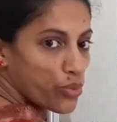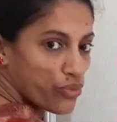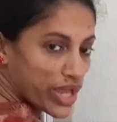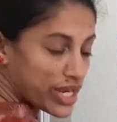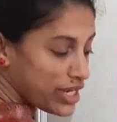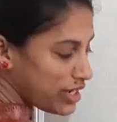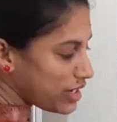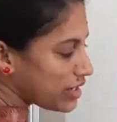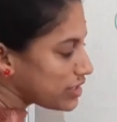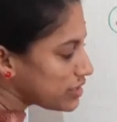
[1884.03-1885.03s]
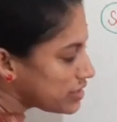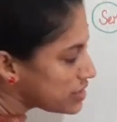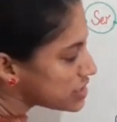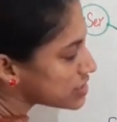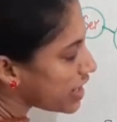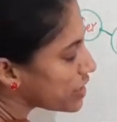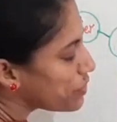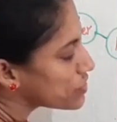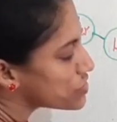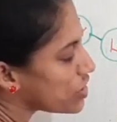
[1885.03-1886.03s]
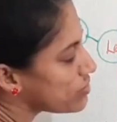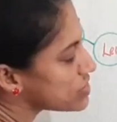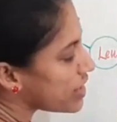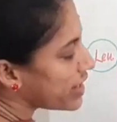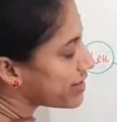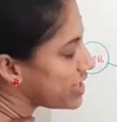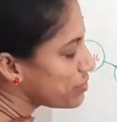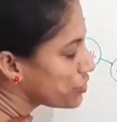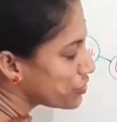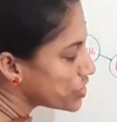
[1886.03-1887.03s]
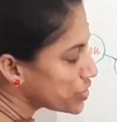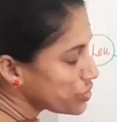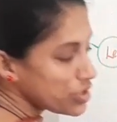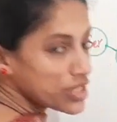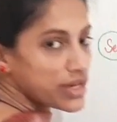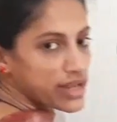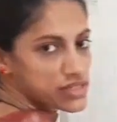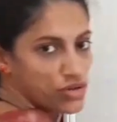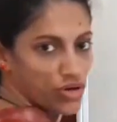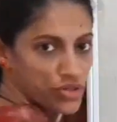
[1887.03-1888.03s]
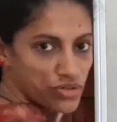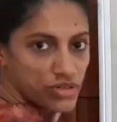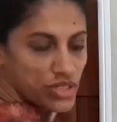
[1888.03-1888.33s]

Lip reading: when this ribosome slightly move to next codon.